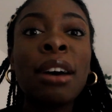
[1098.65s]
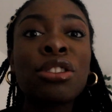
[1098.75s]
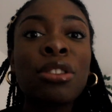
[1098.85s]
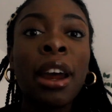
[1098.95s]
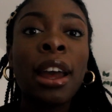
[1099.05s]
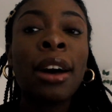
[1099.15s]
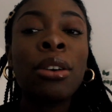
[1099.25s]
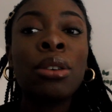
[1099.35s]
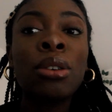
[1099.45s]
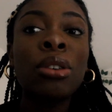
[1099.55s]
I was trying
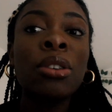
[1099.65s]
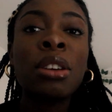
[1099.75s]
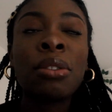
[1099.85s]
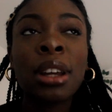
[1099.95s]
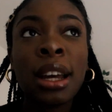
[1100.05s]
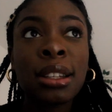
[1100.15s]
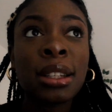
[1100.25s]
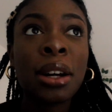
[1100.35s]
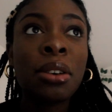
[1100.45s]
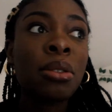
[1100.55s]
out a lot of different
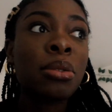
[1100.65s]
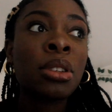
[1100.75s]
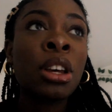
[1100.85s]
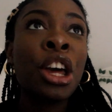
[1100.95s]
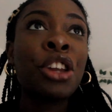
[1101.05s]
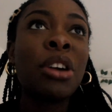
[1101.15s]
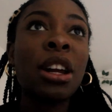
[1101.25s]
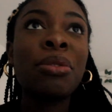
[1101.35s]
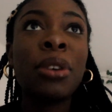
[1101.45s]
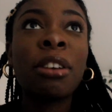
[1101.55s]
hairstyles,
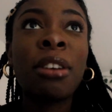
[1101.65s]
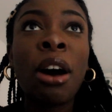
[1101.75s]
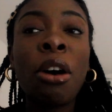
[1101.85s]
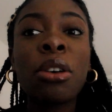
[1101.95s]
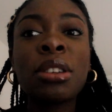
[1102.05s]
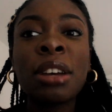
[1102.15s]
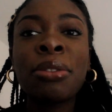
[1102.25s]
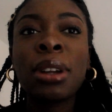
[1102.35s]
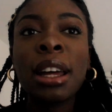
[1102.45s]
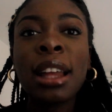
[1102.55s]
trying to figure out, because I
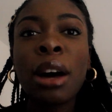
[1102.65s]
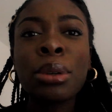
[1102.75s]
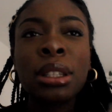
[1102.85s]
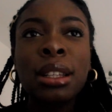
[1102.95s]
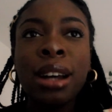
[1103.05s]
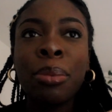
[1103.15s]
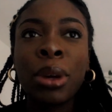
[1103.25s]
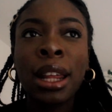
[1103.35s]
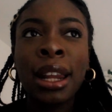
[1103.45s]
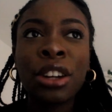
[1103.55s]
feel like that was the time
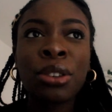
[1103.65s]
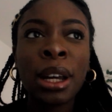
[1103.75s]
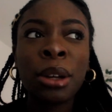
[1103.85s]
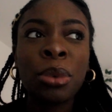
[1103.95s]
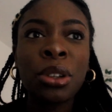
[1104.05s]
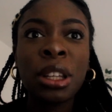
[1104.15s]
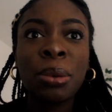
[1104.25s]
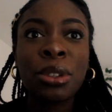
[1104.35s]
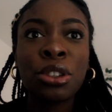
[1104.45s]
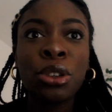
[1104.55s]
where the natural hair community
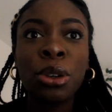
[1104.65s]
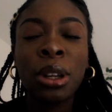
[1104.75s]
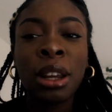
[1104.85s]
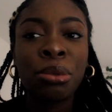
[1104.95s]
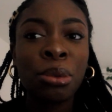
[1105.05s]
was new and